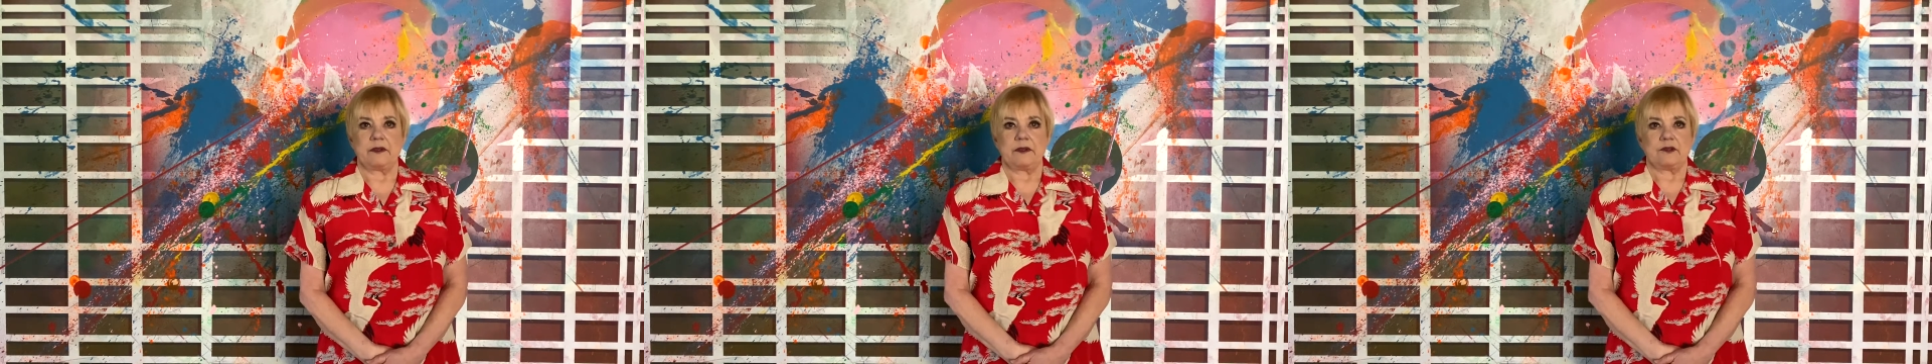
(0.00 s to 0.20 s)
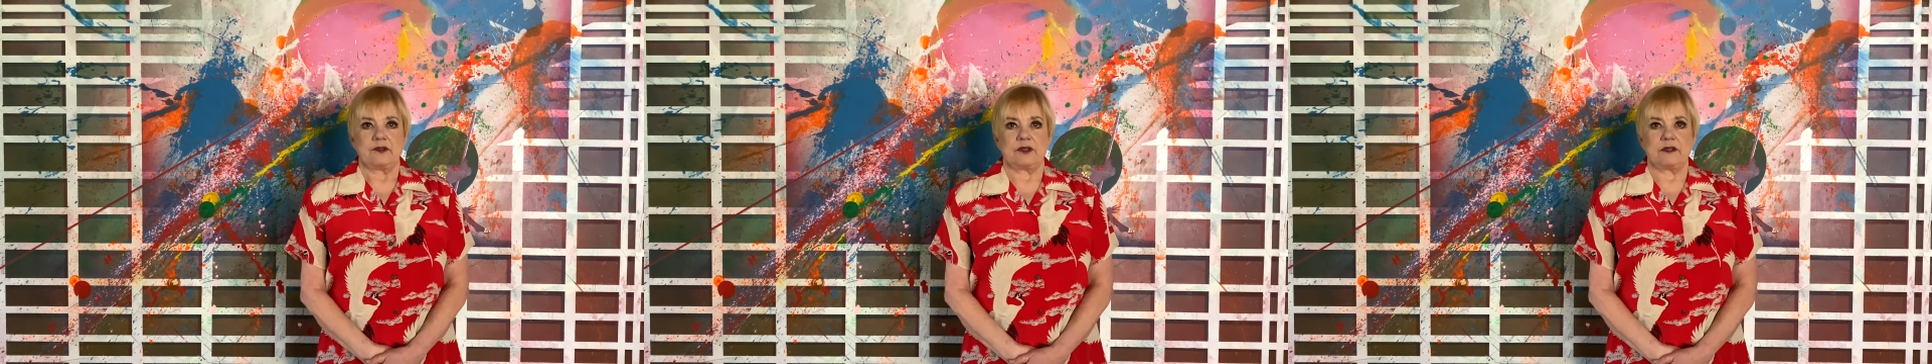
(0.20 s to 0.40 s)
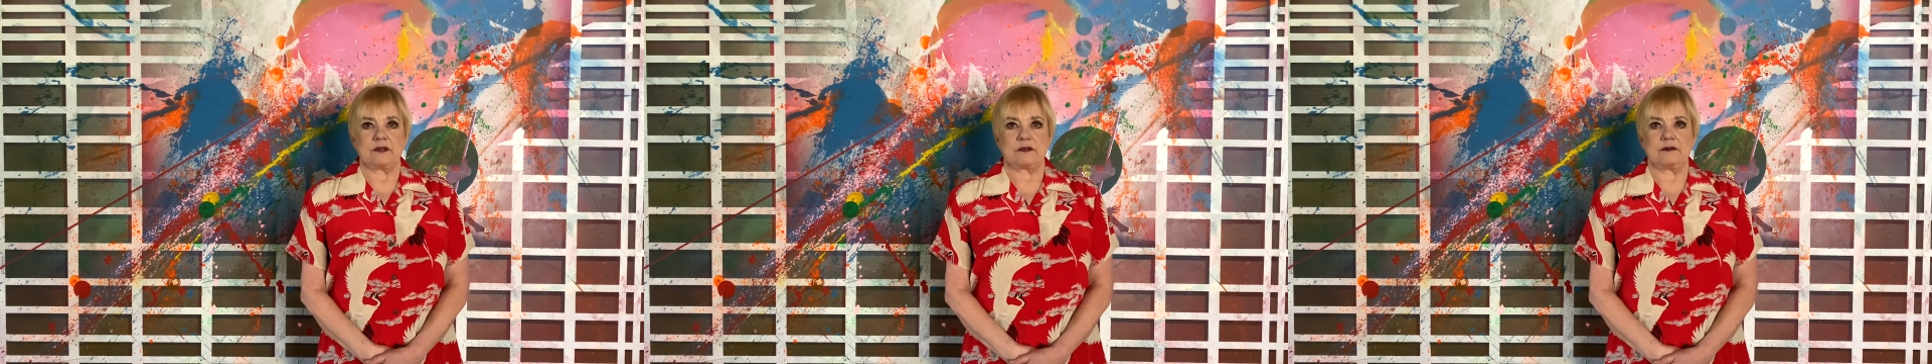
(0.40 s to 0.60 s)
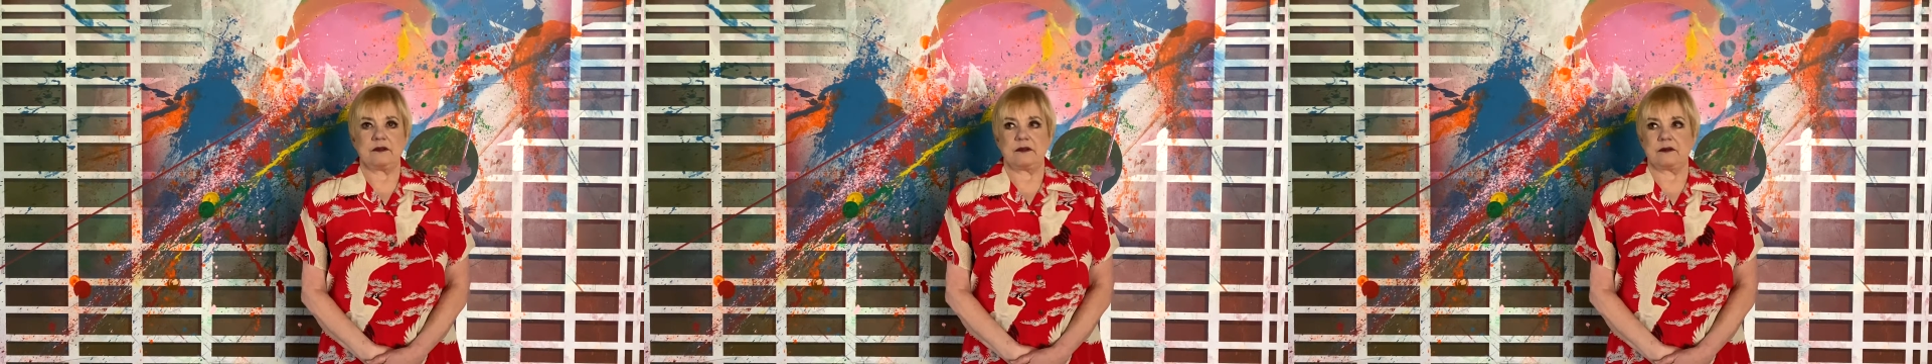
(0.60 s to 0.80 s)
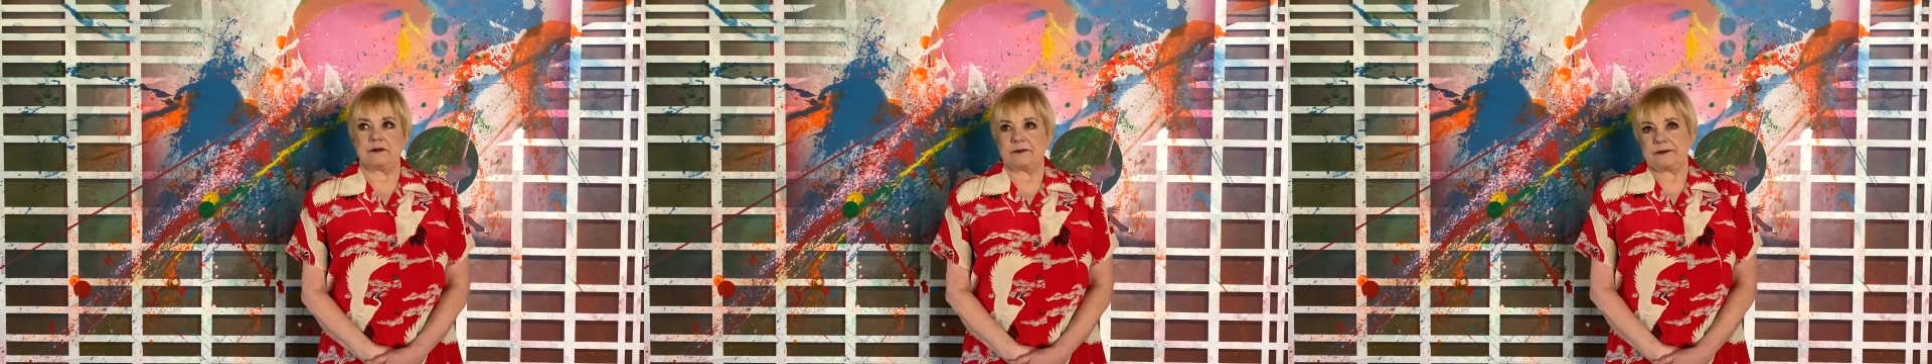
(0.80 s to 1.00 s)
She's, you
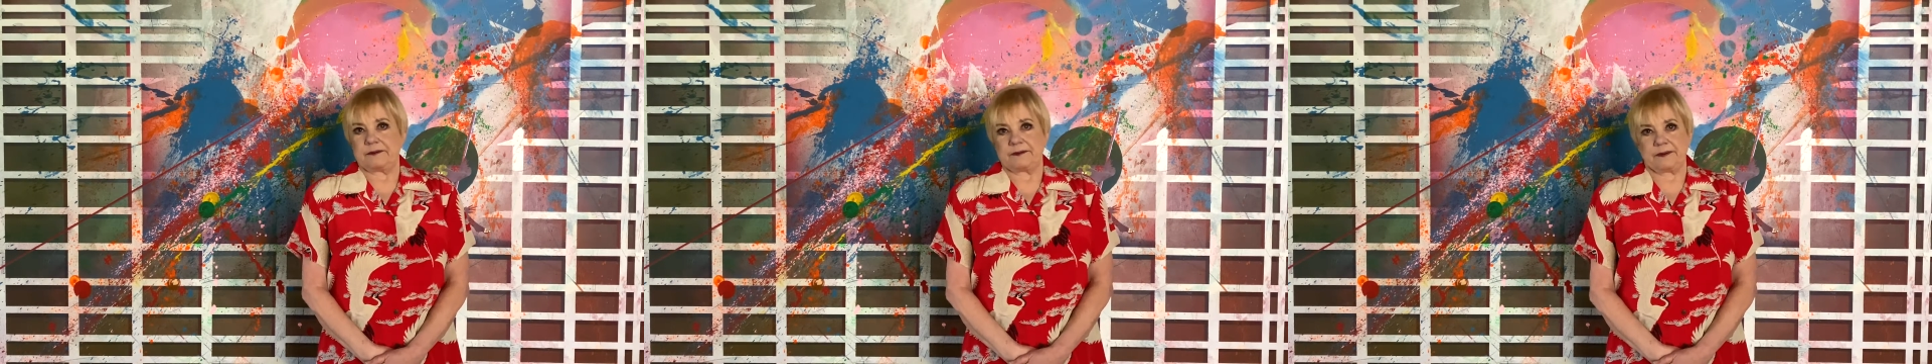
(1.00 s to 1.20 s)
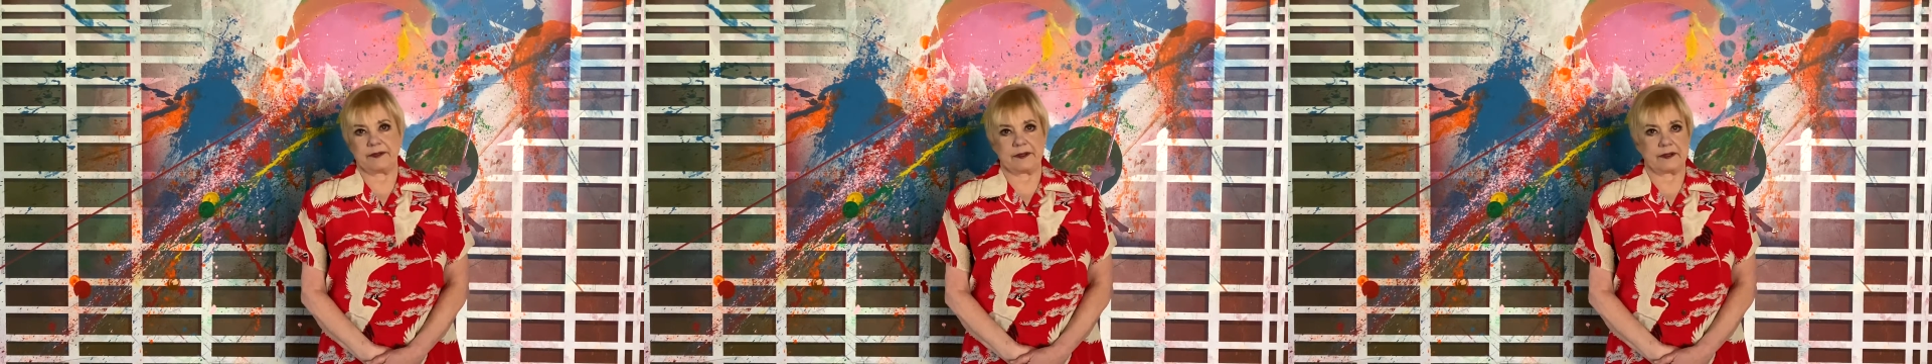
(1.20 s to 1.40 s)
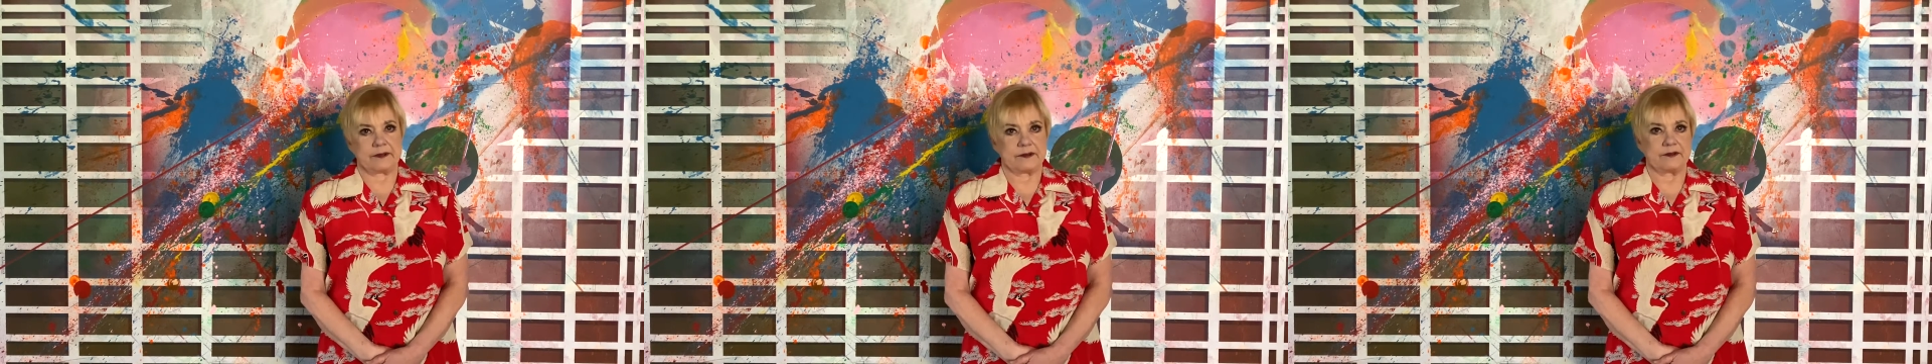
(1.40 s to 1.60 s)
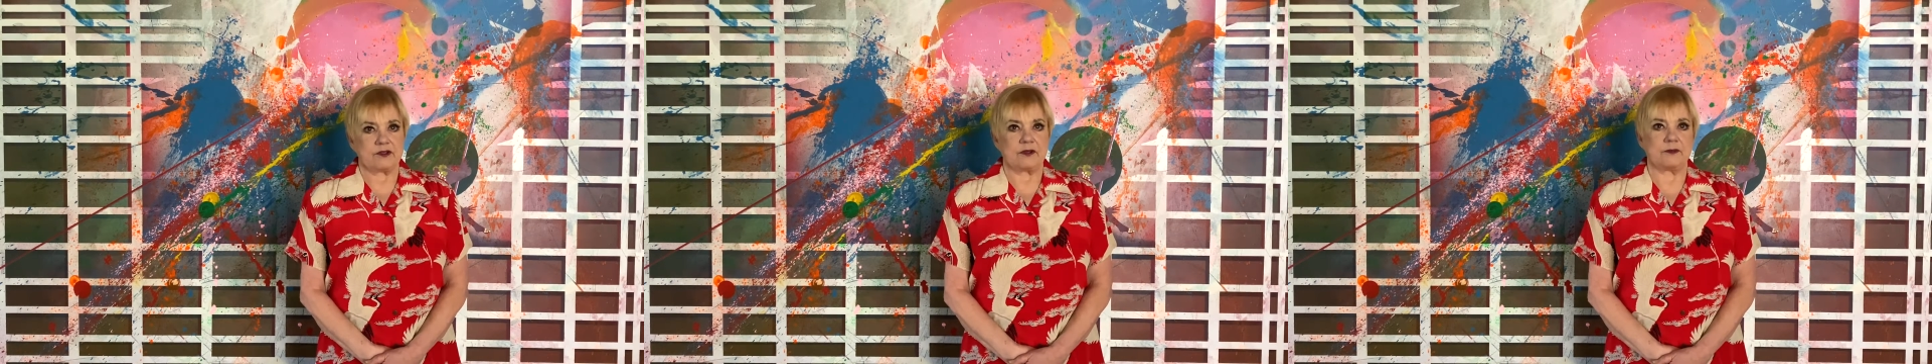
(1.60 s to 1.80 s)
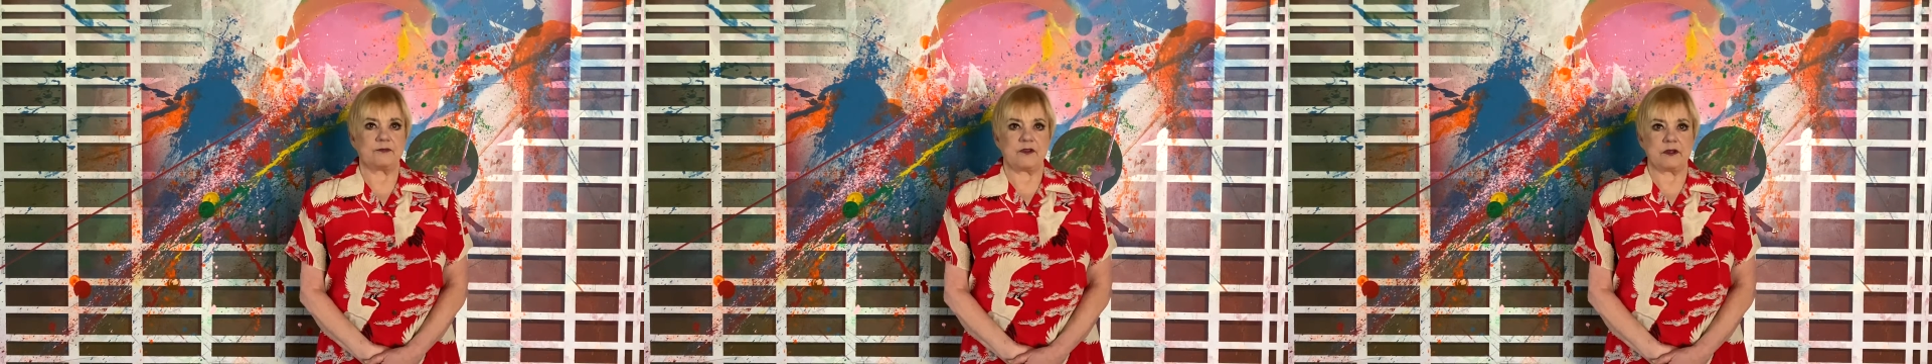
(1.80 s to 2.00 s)
know, hey, she
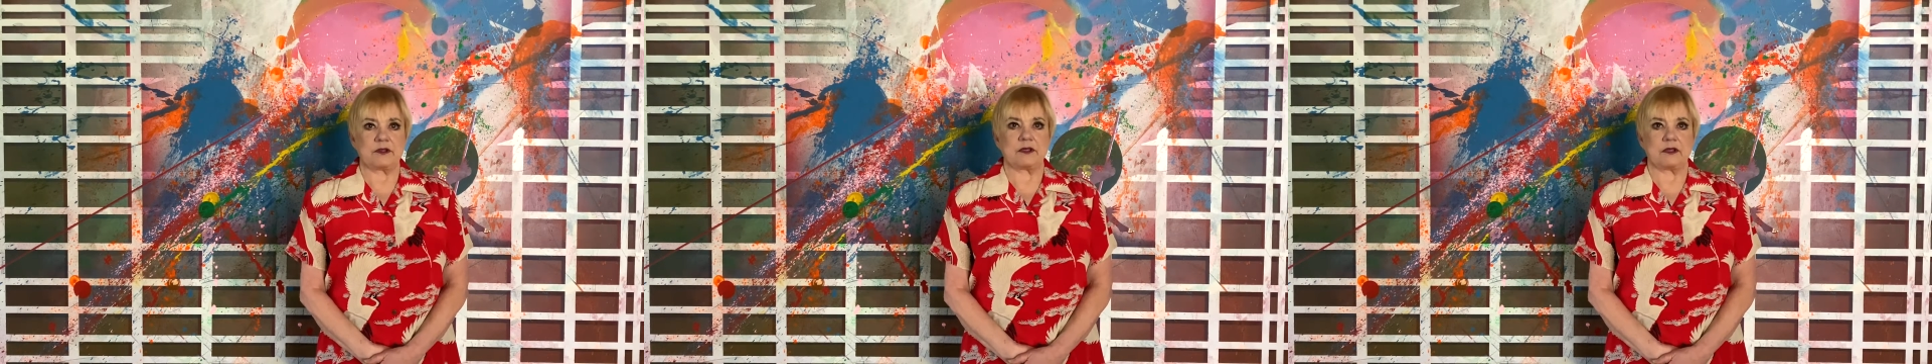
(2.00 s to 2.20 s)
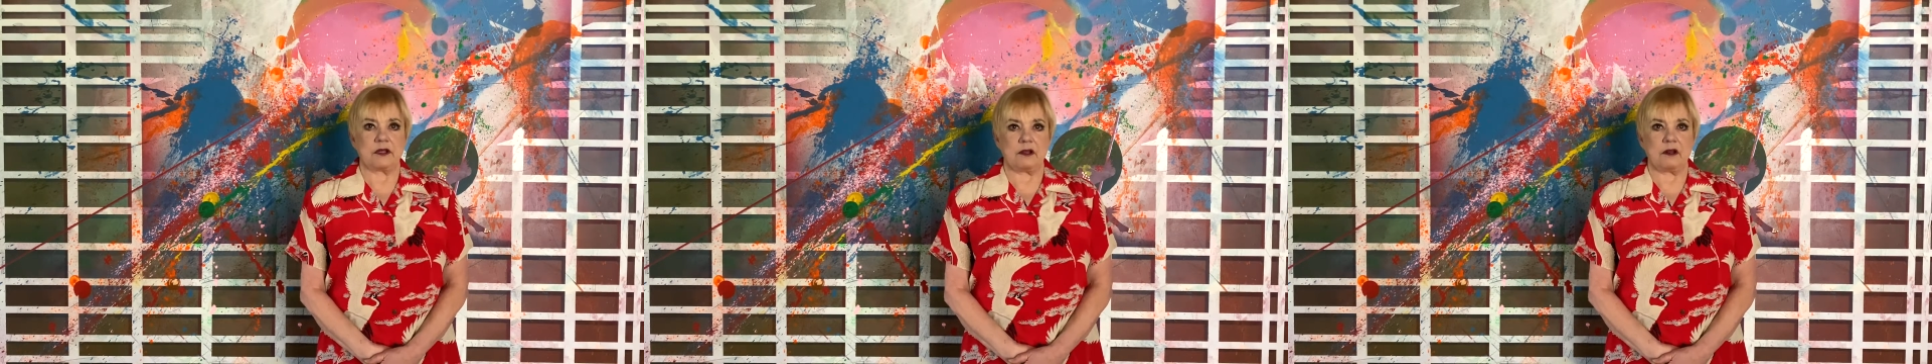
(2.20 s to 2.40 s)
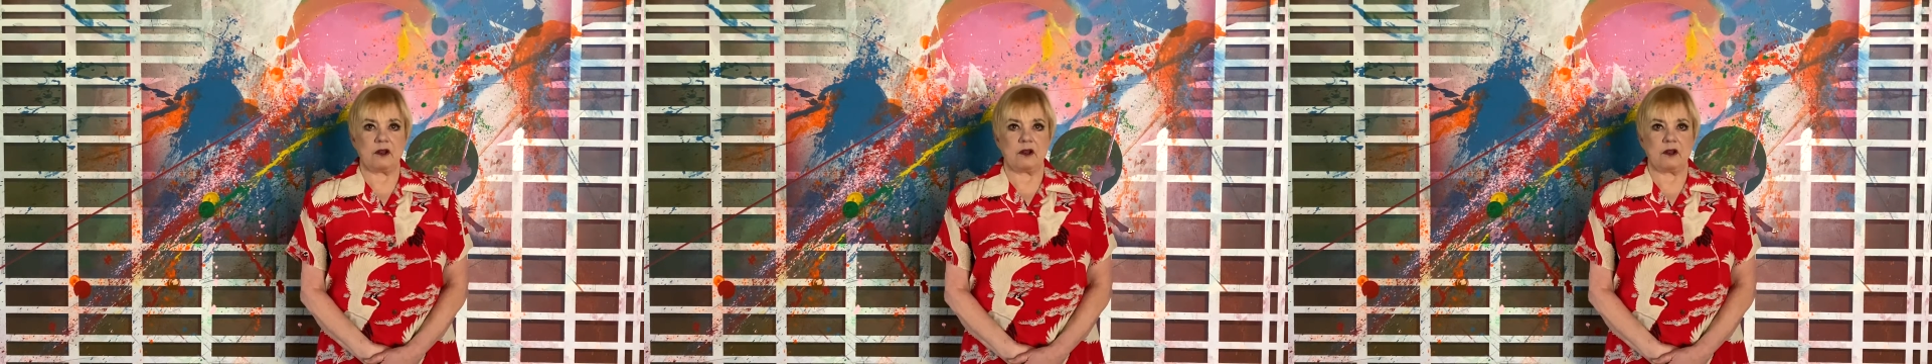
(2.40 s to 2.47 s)
feels a little